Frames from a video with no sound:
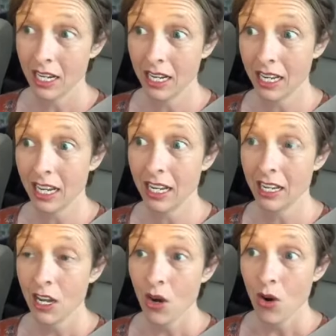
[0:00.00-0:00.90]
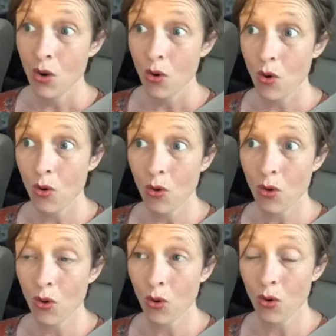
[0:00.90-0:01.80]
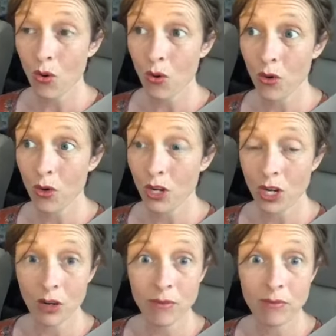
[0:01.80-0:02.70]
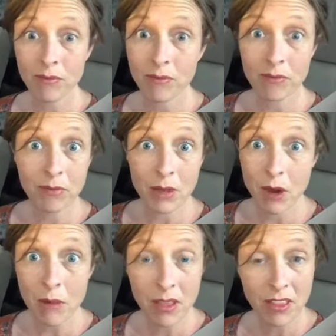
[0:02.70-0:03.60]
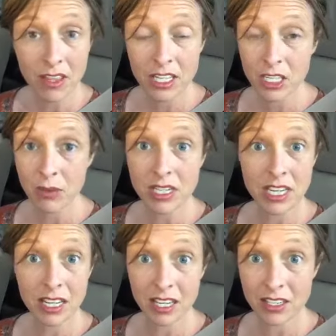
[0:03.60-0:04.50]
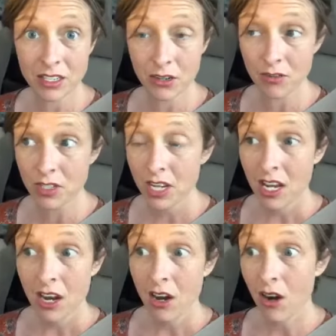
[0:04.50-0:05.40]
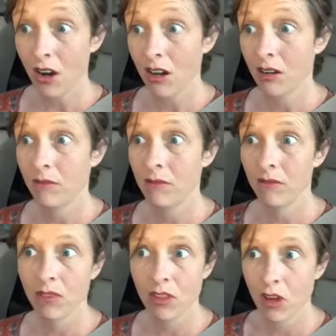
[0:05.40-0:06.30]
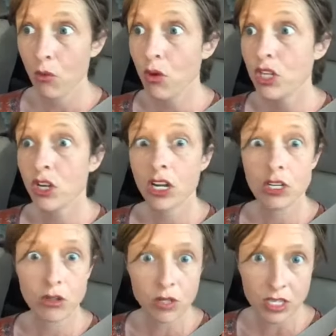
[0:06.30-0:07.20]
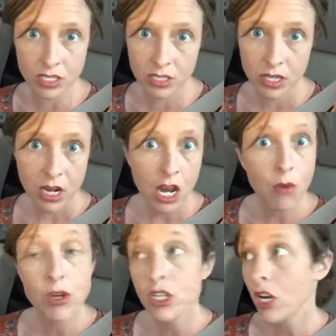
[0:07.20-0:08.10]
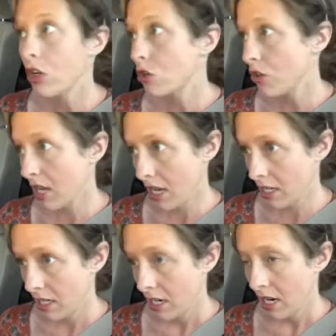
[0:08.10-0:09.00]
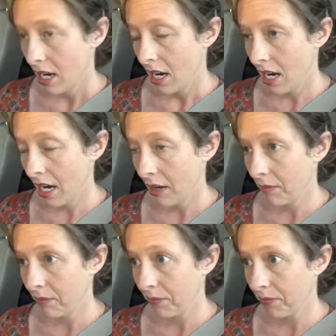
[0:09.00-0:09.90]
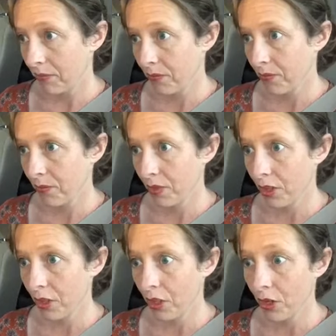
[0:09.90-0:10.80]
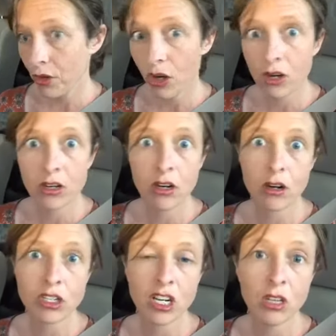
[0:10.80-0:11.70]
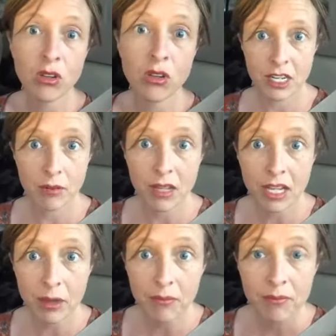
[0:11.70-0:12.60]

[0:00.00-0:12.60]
Okay. Or, you know, there might be other things that we tell ourselves. Oh, I wish I could do this. I wish I could do that. You know, oh gosh, I look gonna play up.